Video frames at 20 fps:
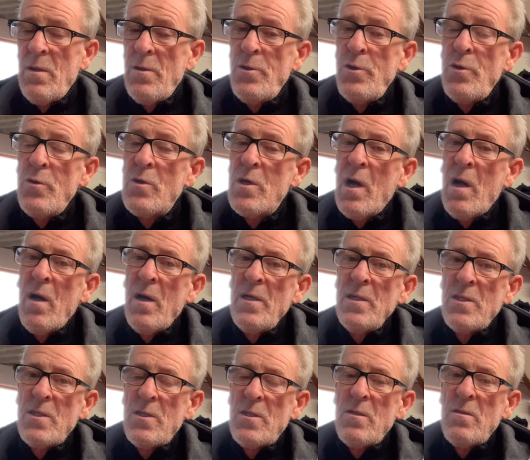You
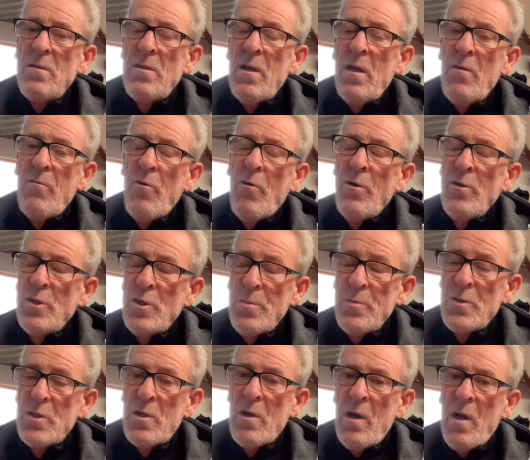guys that have already
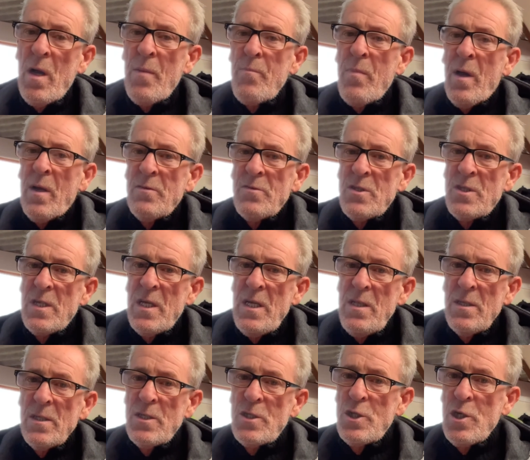subscribed might have seen
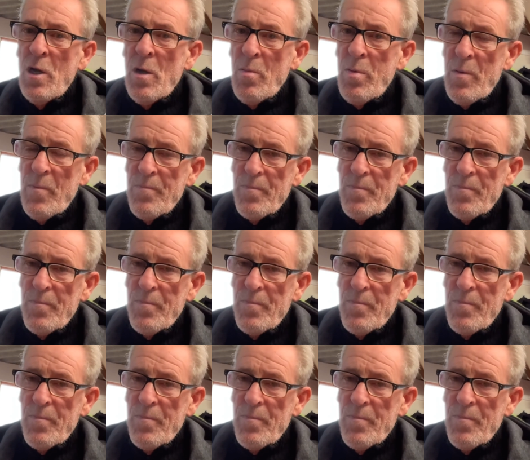this job